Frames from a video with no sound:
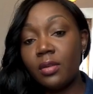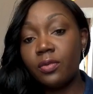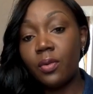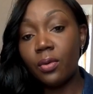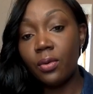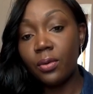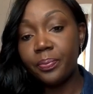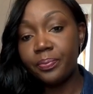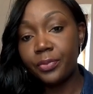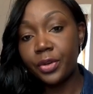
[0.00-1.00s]
for
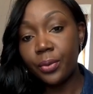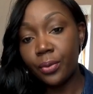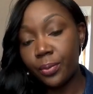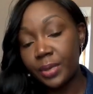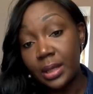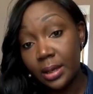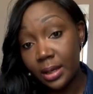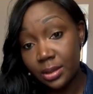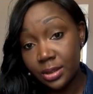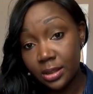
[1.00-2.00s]
your
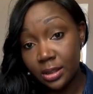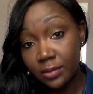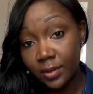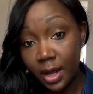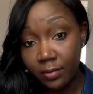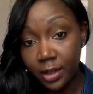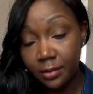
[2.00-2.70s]
PhD Viva.